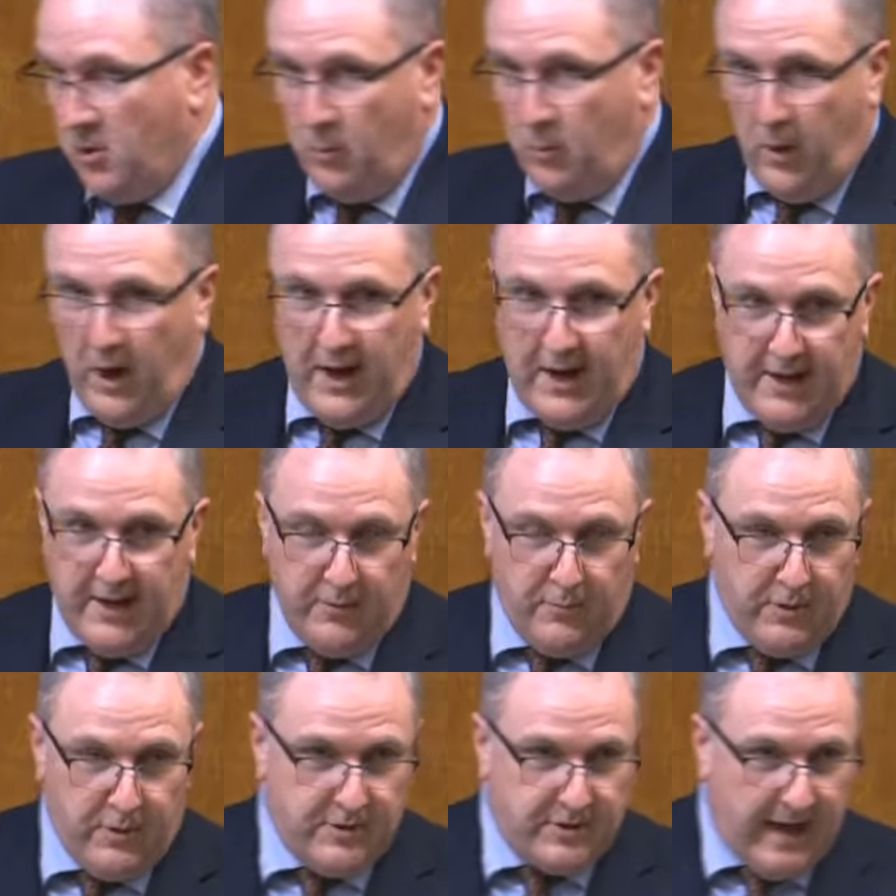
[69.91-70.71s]

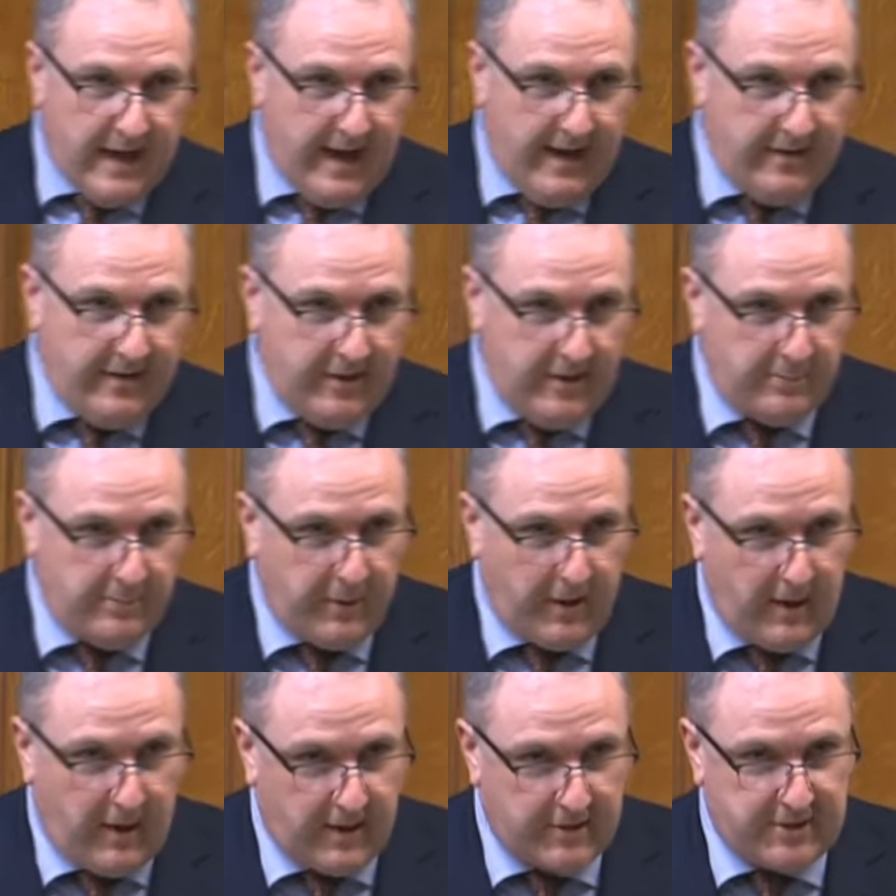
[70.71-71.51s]
why would any
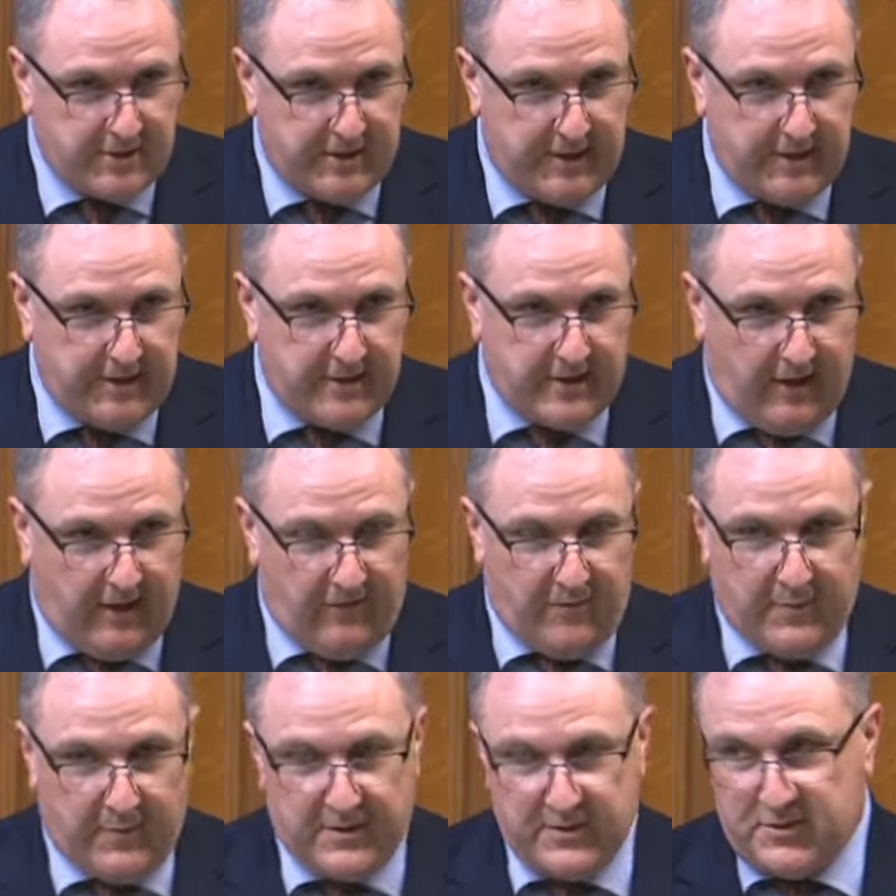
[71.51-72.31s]
party in
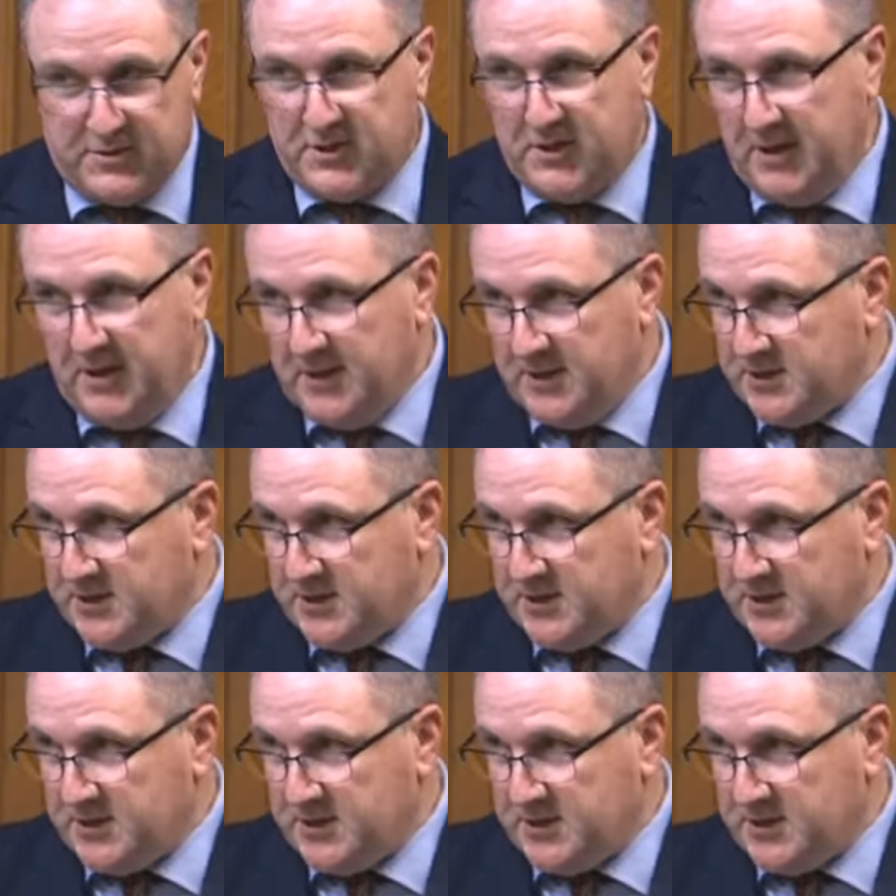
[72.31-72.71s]
government